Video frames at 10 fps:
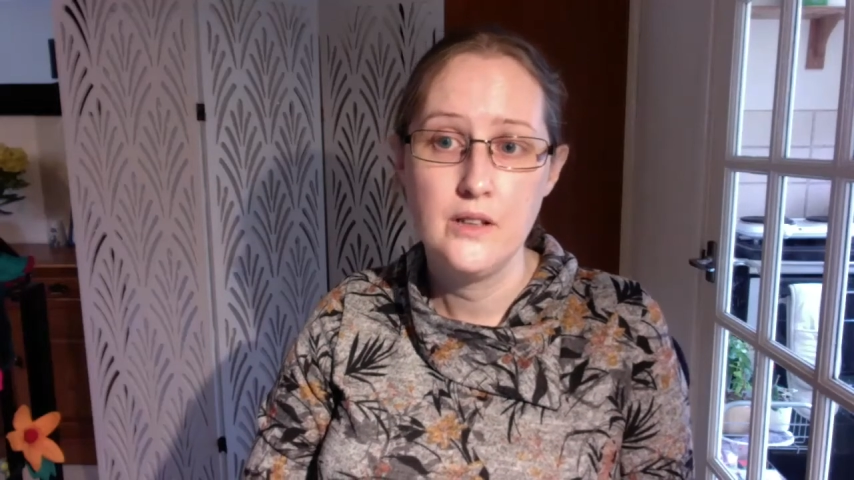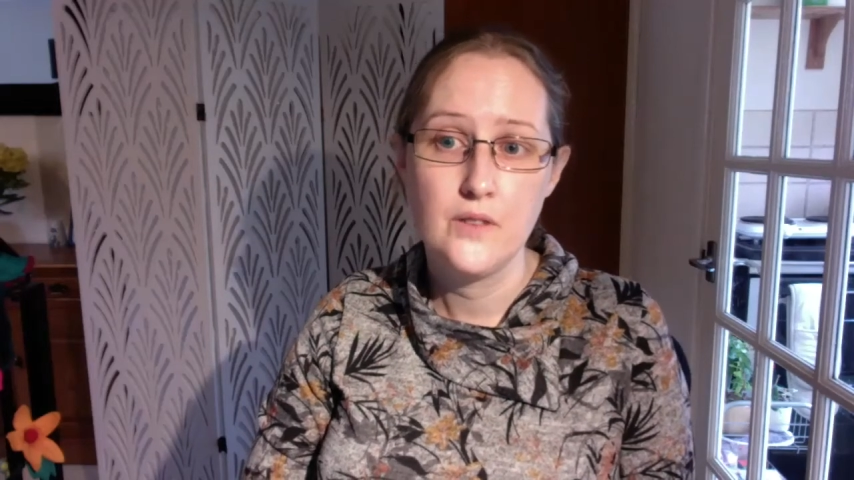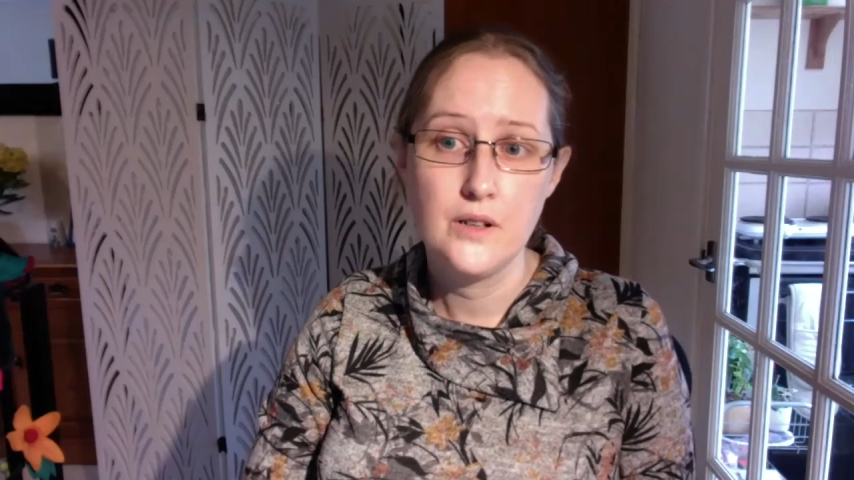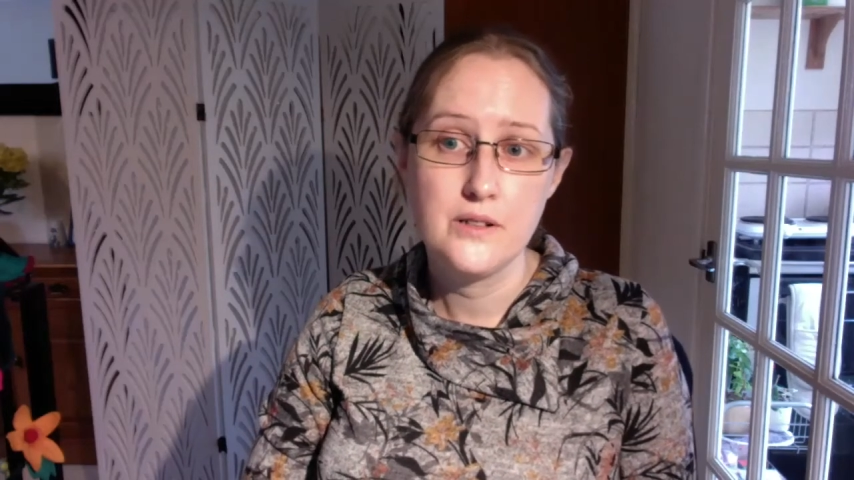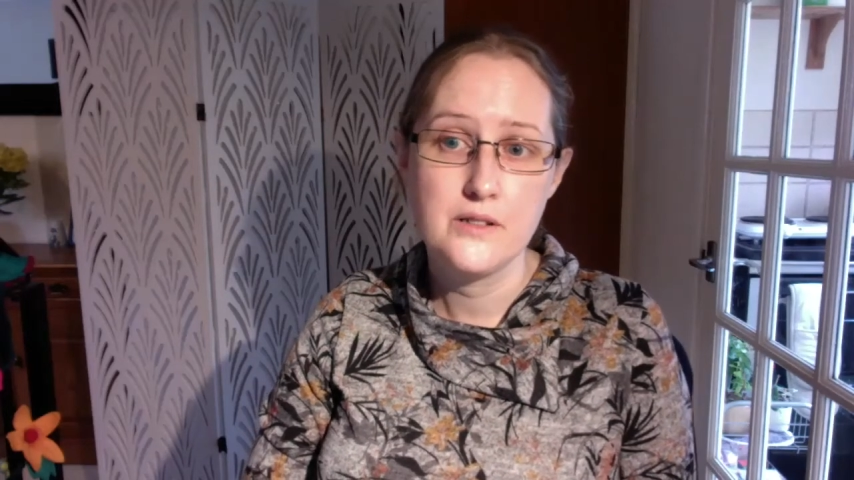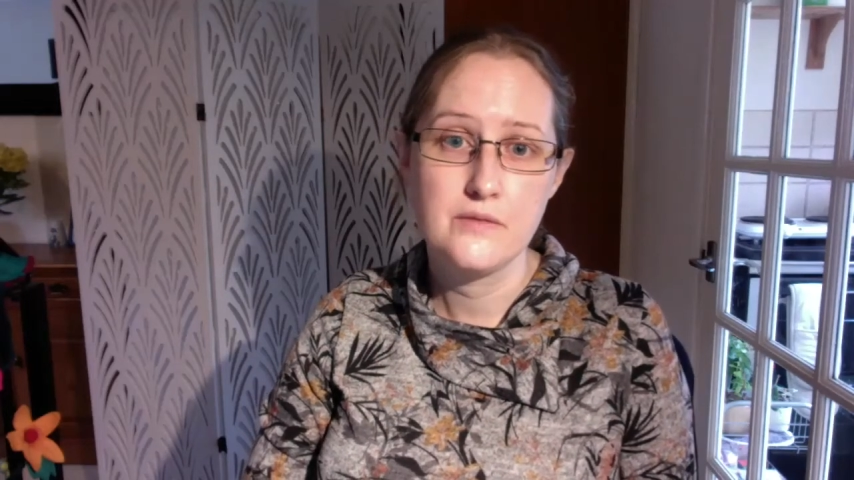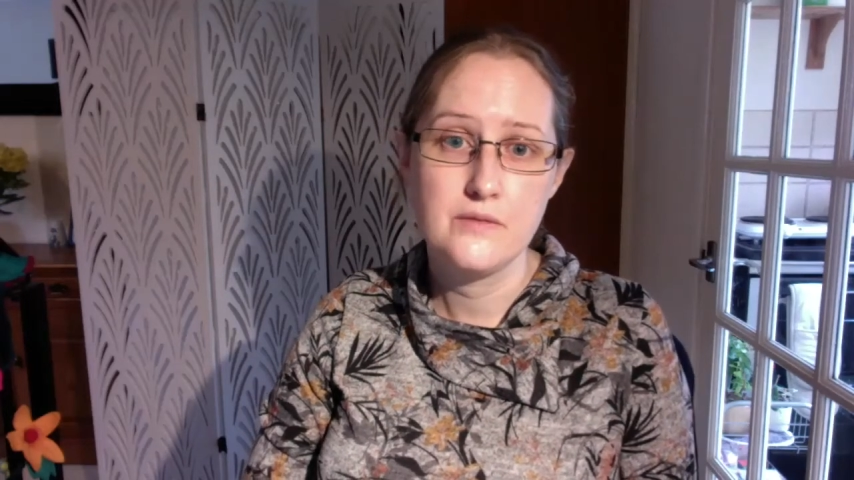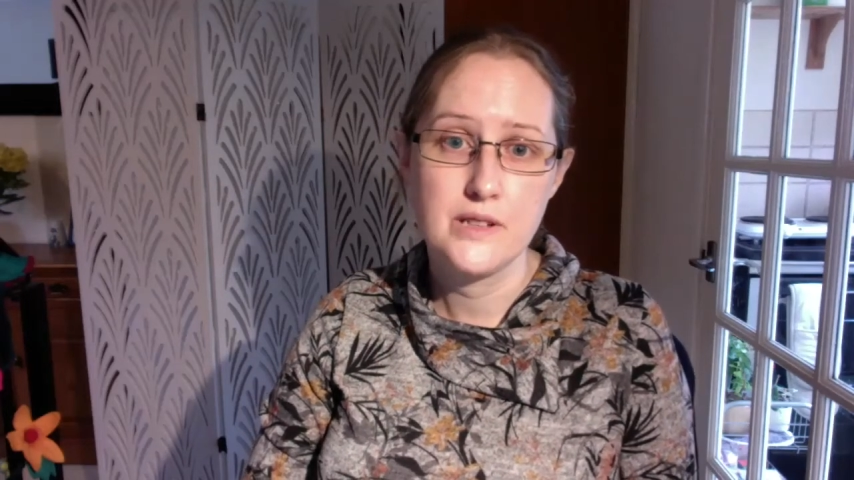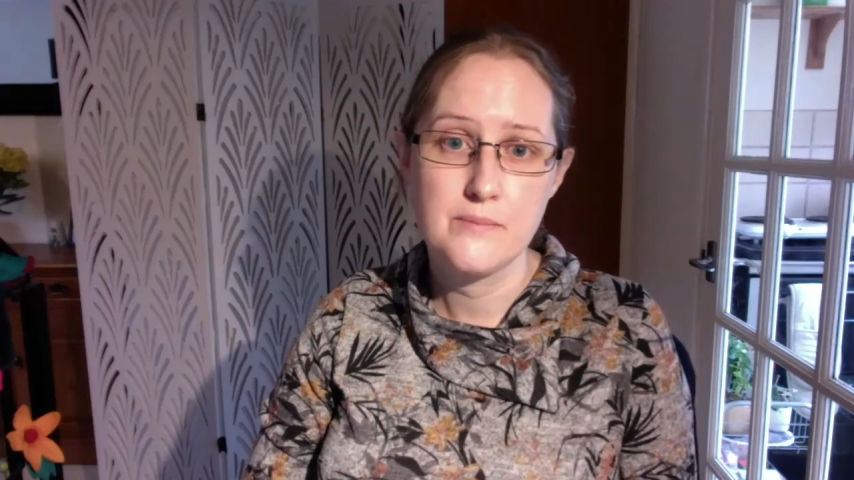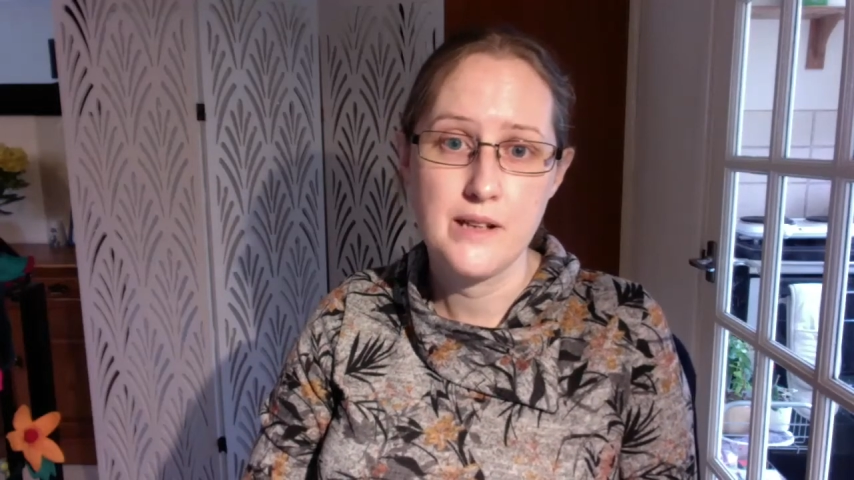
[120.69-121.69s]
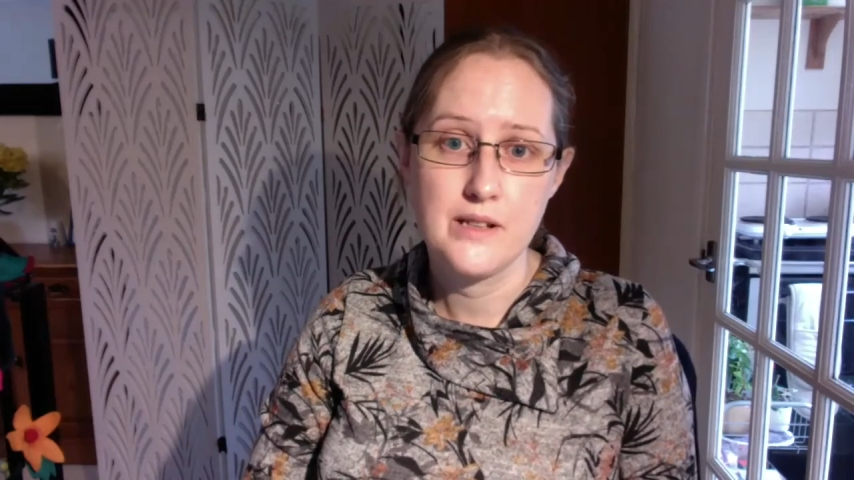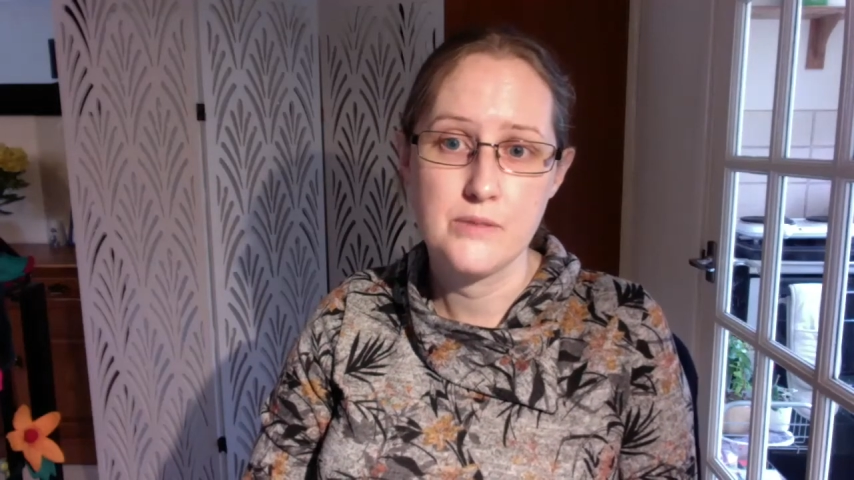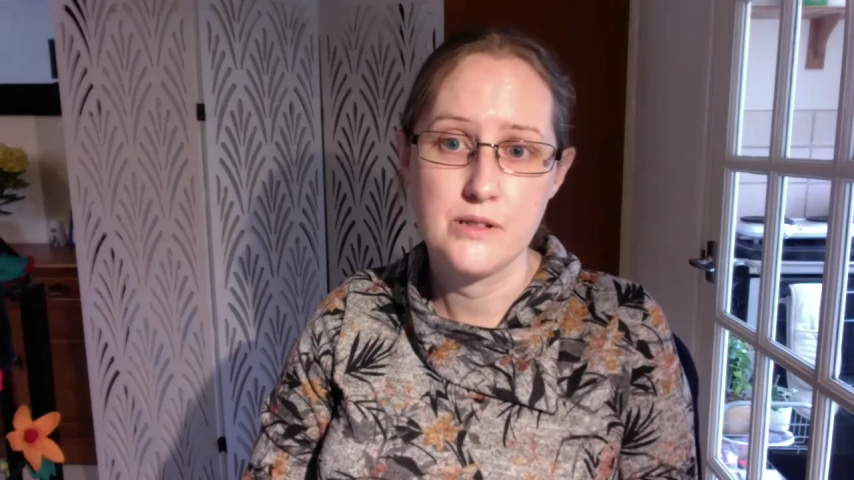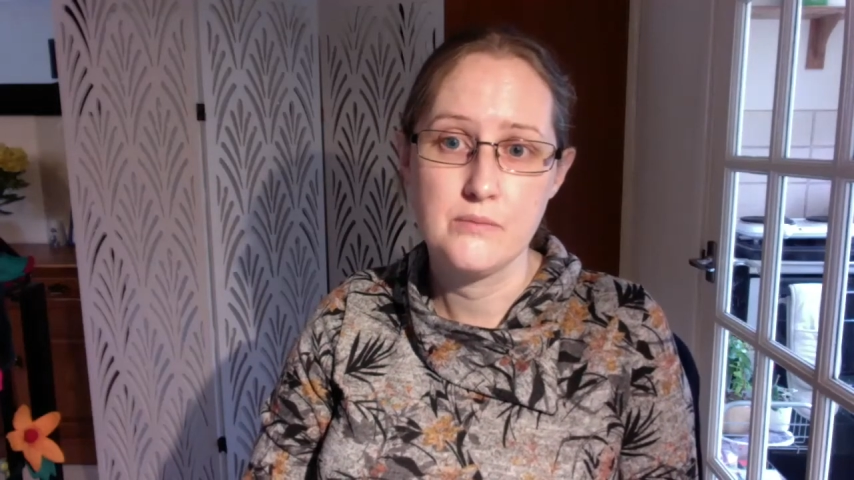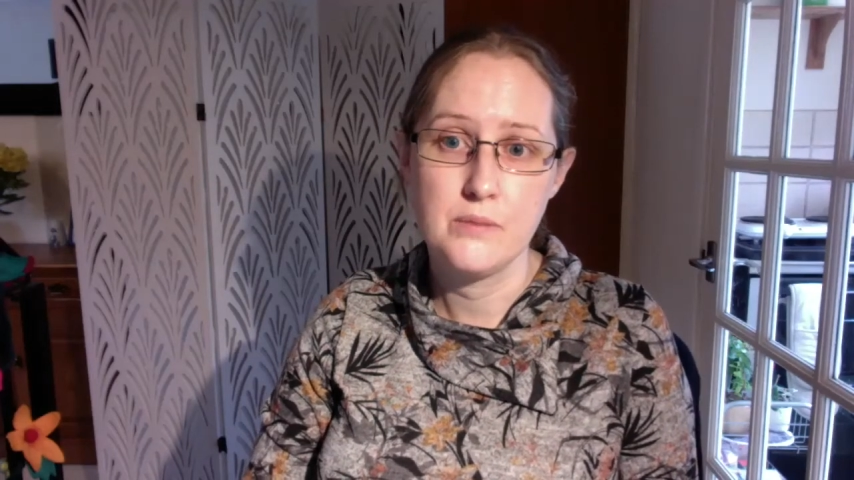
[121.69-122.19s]
focused on risk
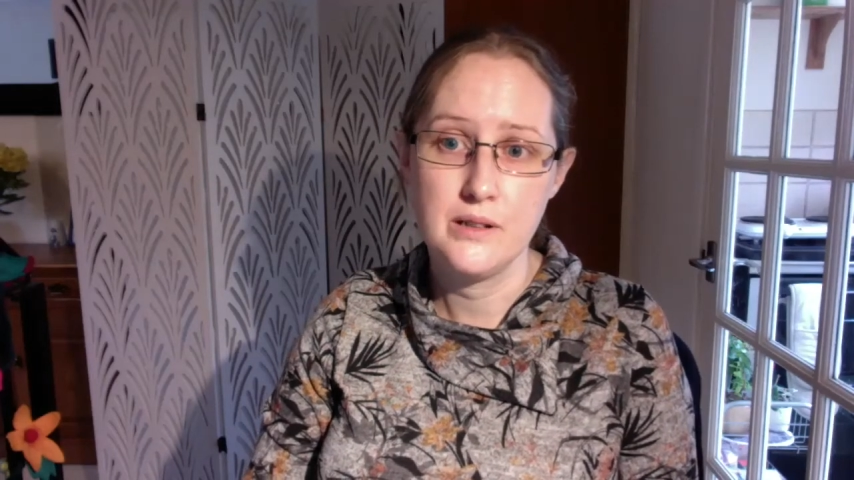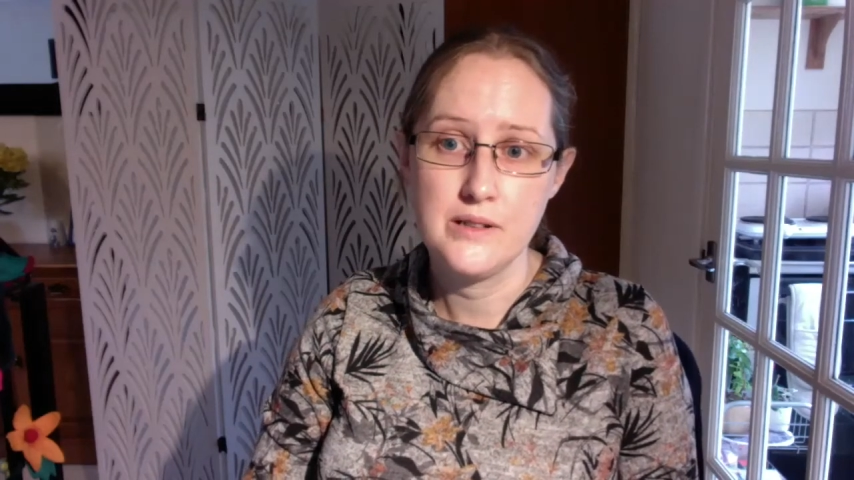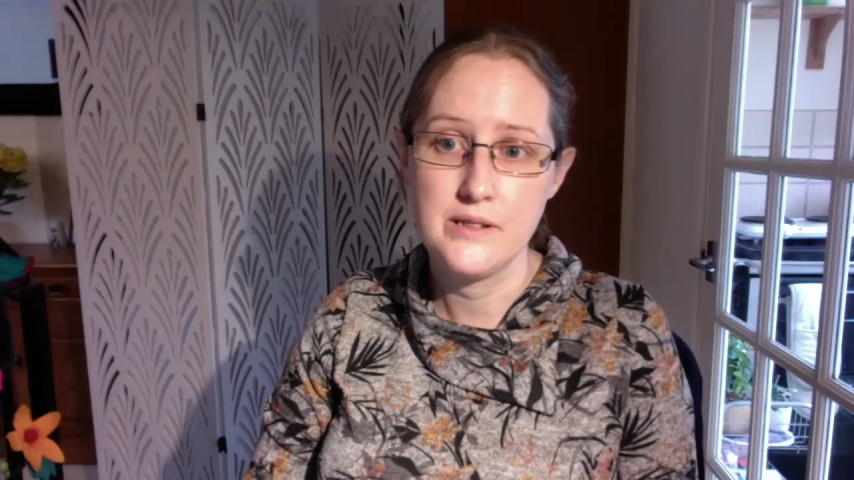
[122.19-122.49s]
management and policy